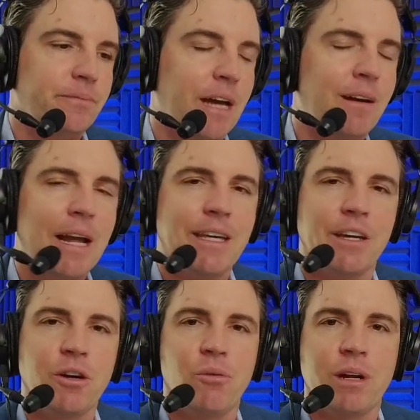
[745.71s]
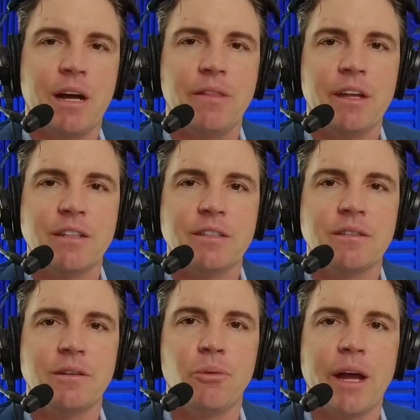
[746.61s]
How did I get going on this,
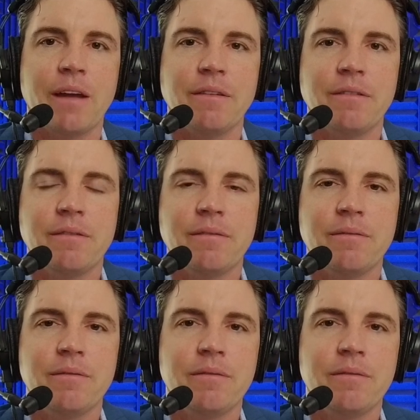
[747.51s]
Luann? Well,